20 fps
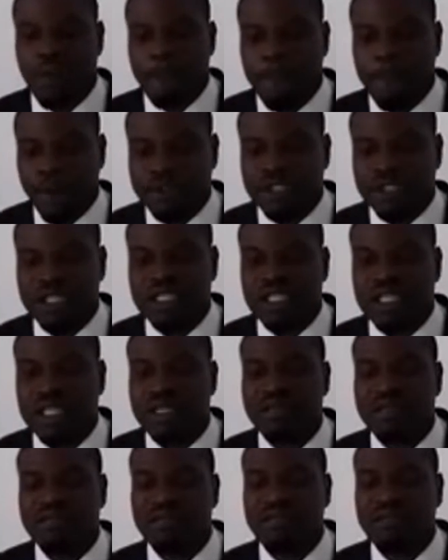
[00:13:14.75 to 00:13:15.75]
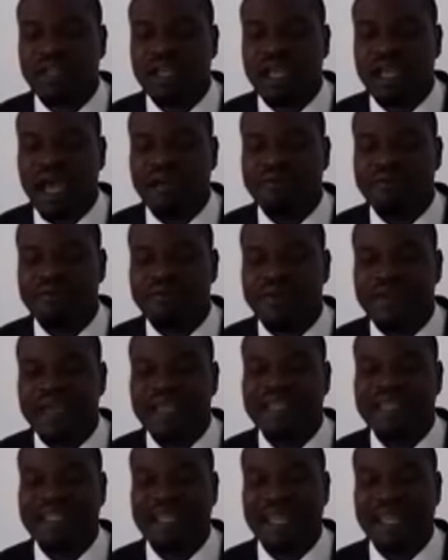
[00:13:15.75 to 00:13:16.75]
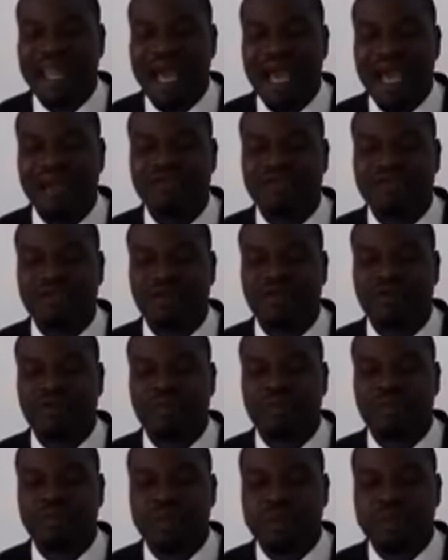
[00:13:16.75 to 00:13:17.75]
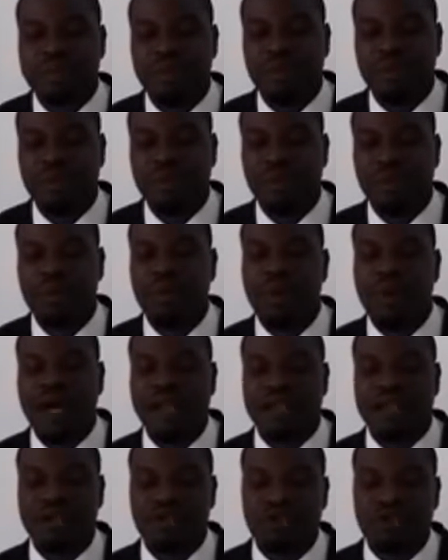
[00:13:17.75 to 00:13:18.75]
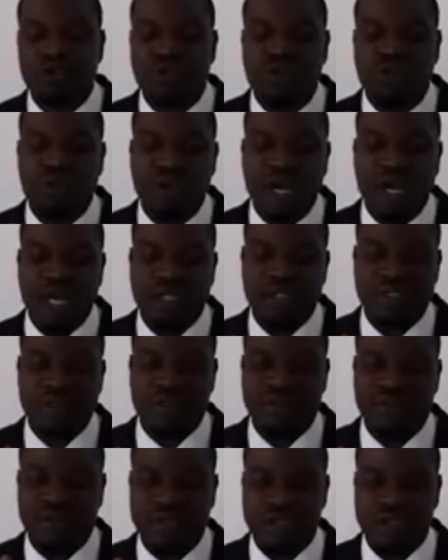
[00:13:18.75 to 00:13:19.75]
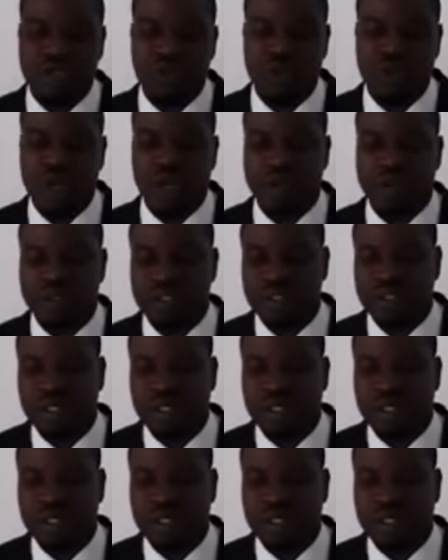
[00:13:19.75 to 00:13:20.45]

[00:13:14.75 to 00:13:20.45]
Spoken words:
positively affect the lives of the people who are the true owners of this wealth.